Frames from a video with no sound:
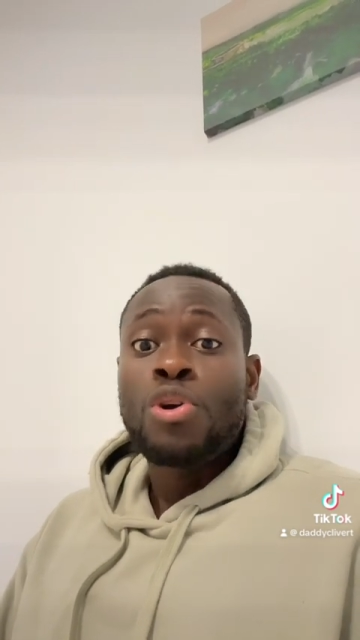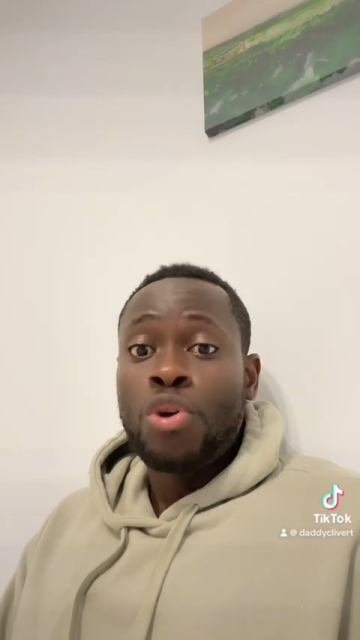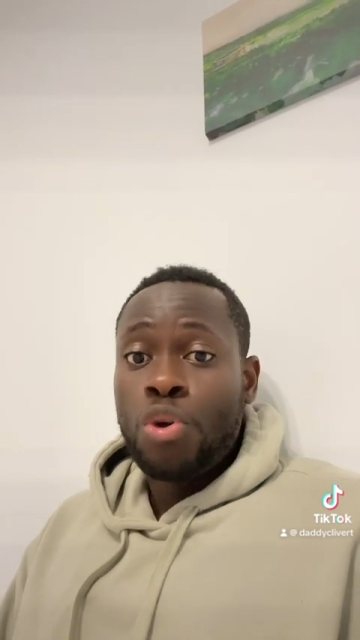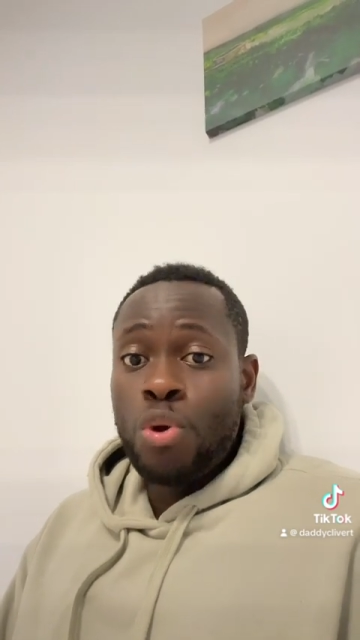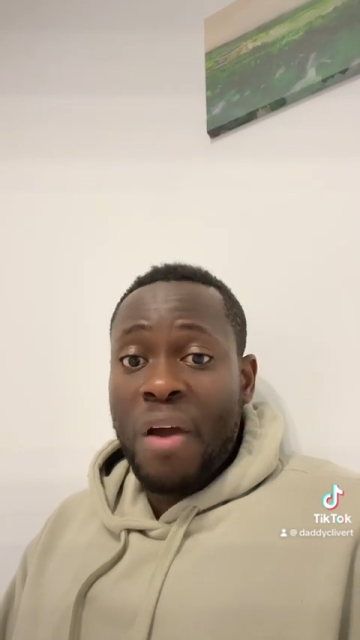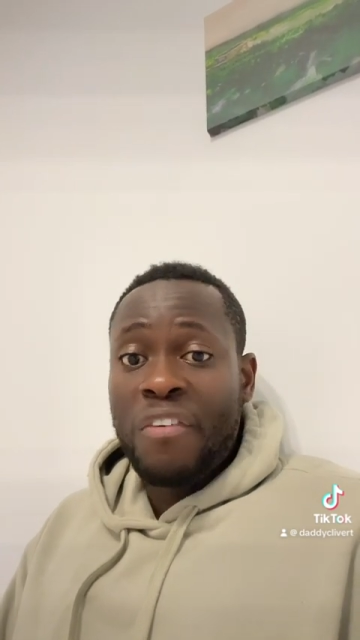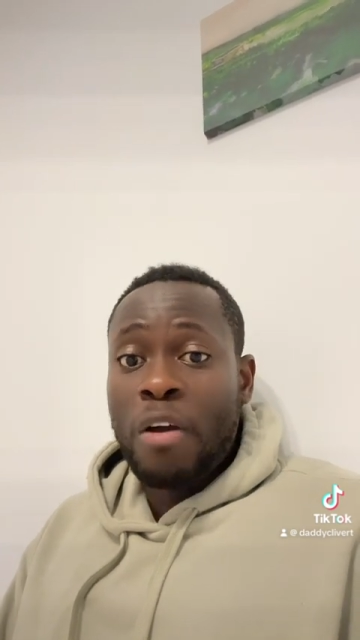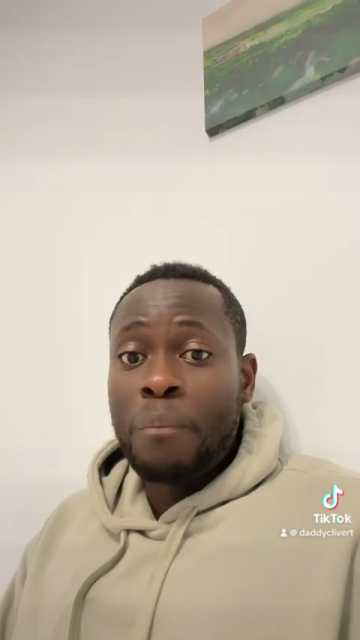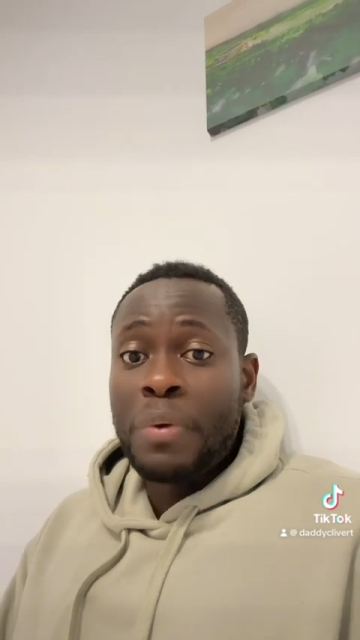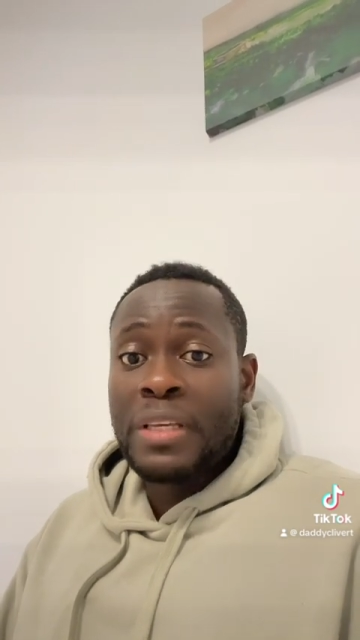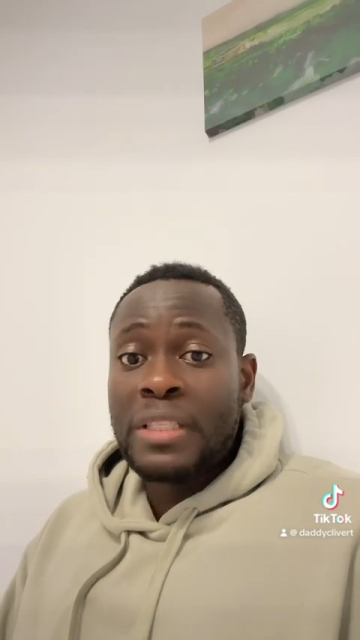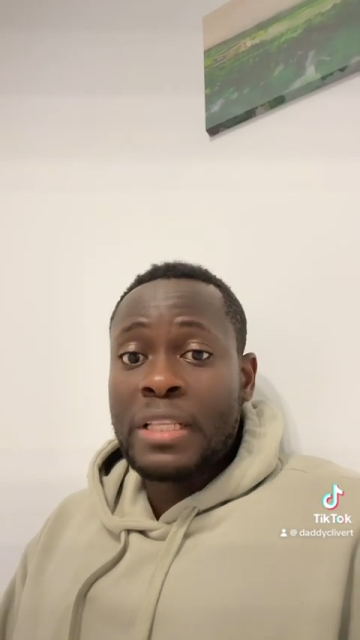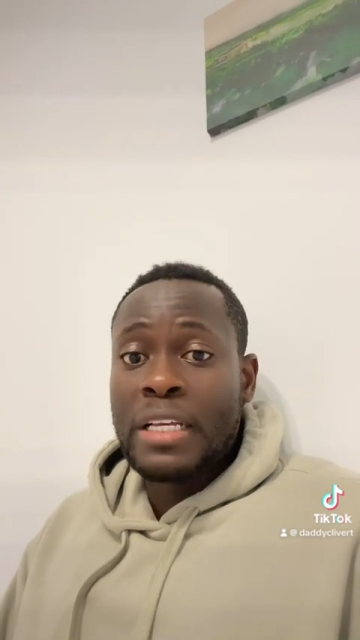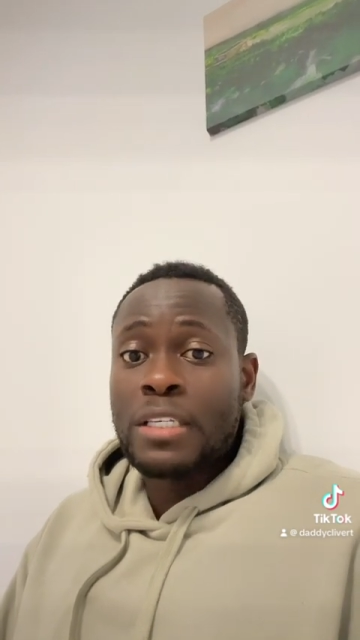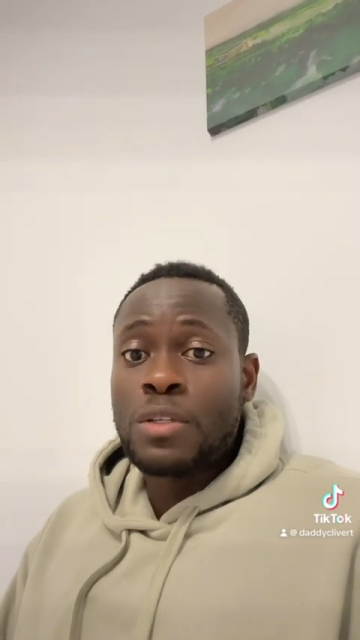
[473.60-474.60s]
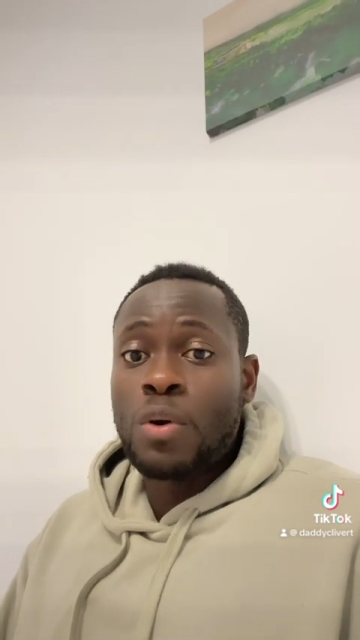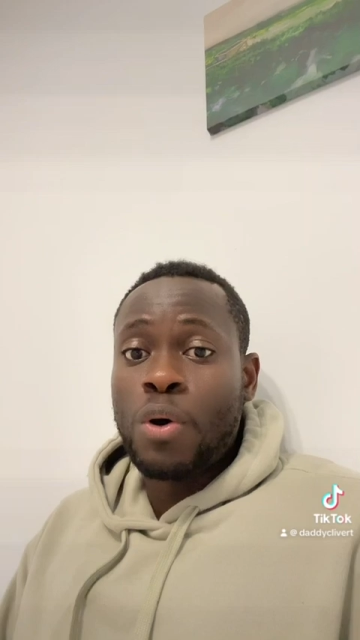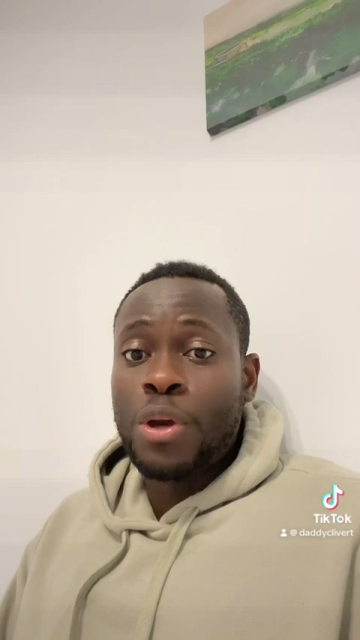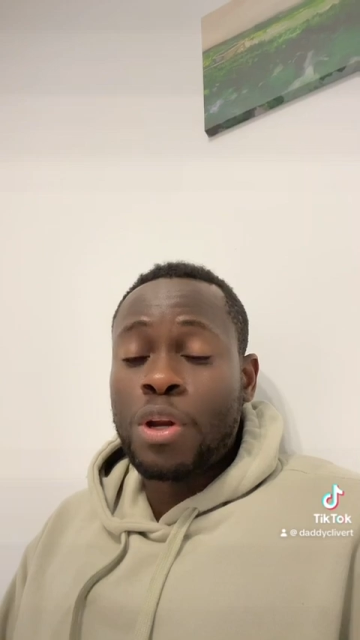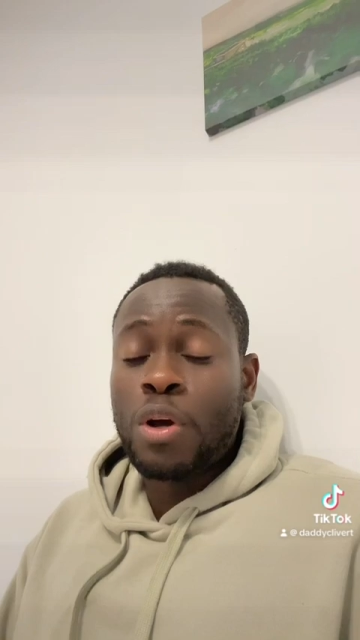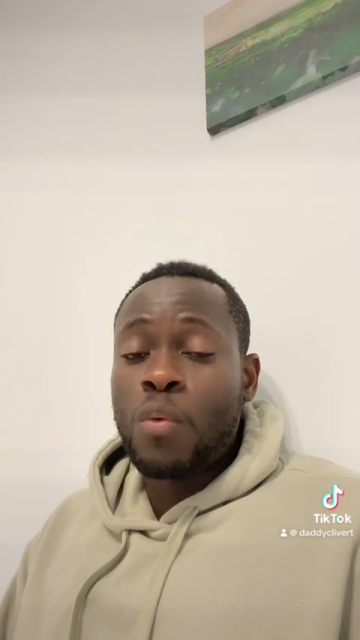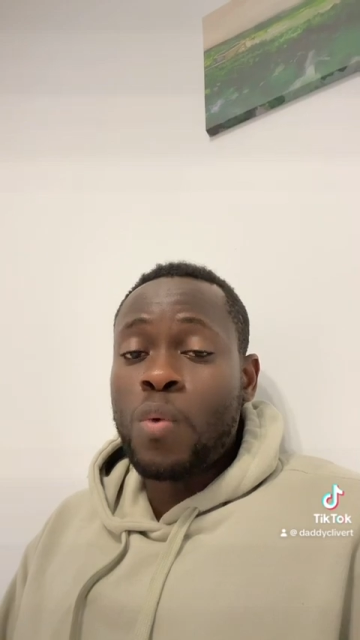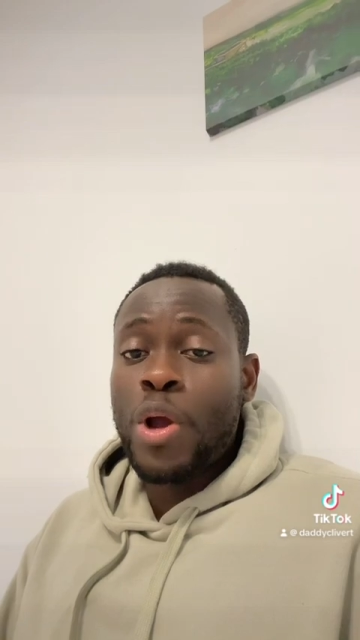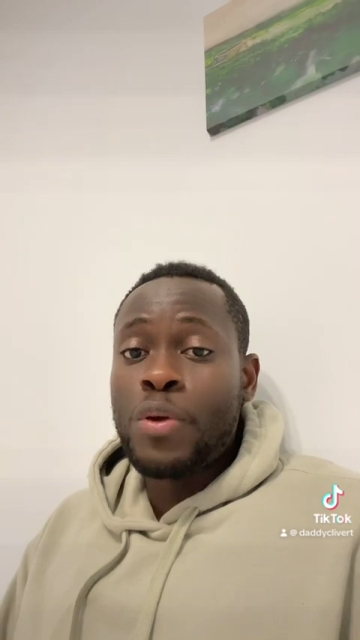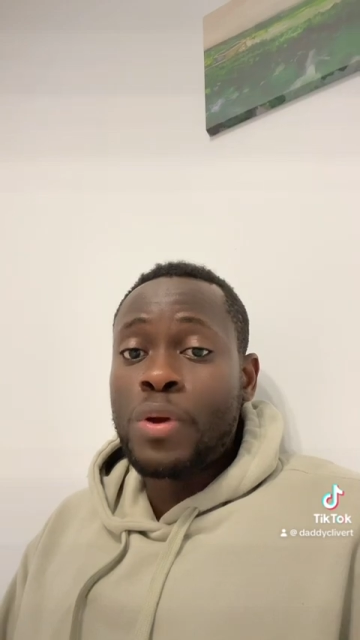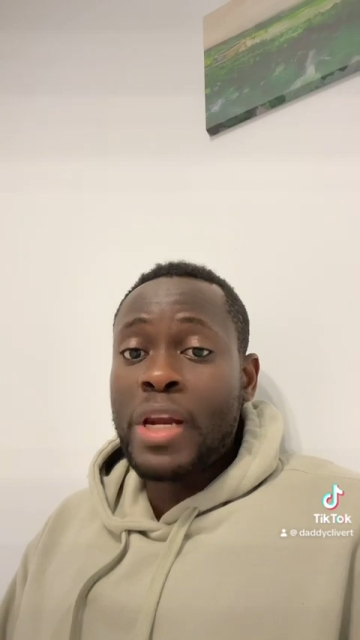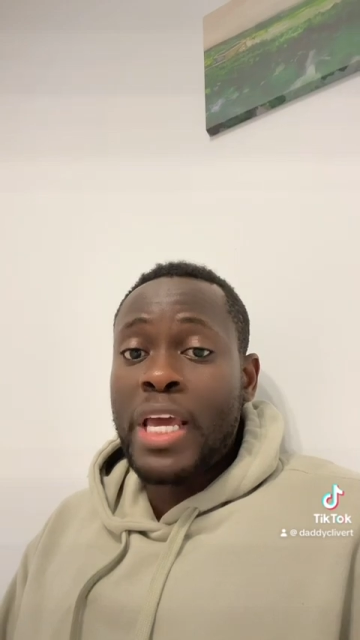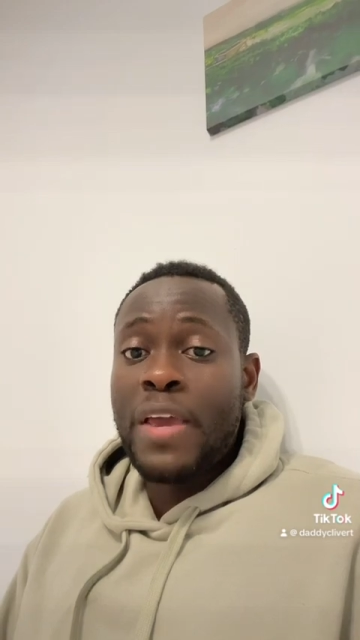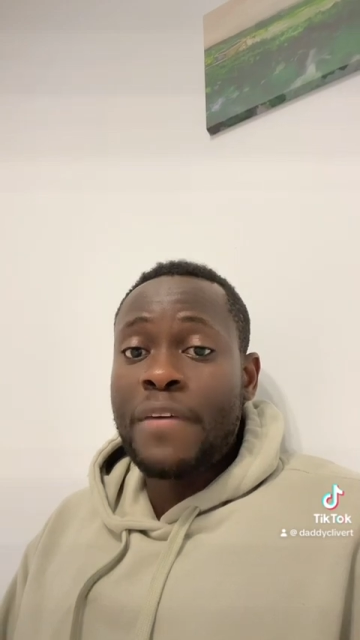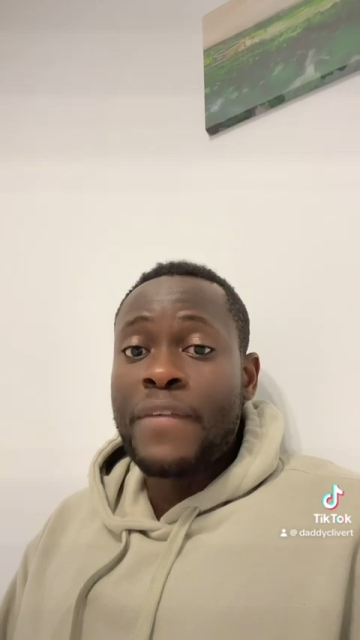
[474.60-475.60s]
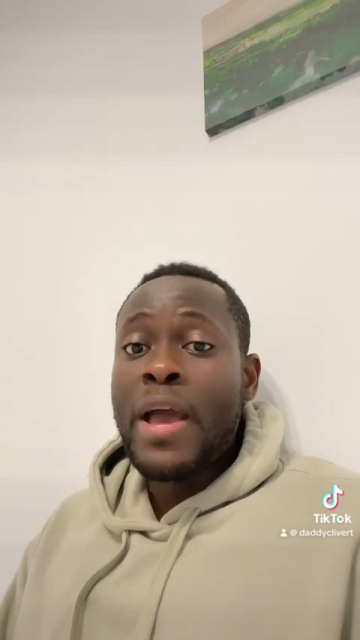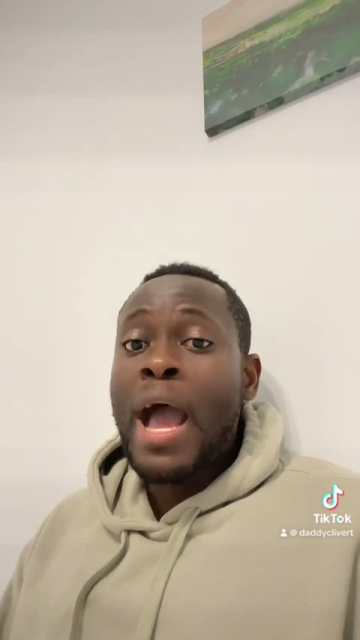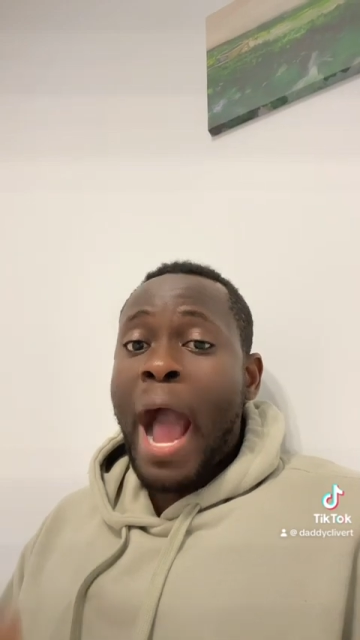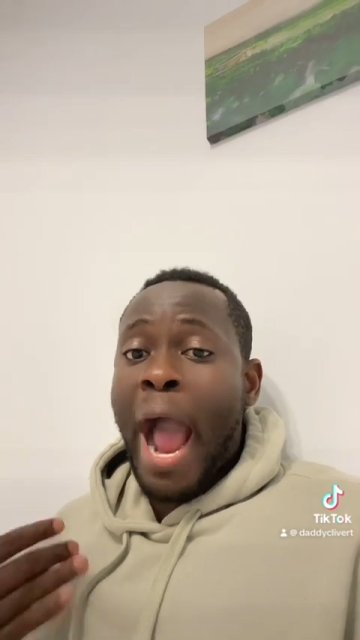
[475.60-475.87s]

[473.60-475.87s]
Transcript: You have your businesses going on where you live.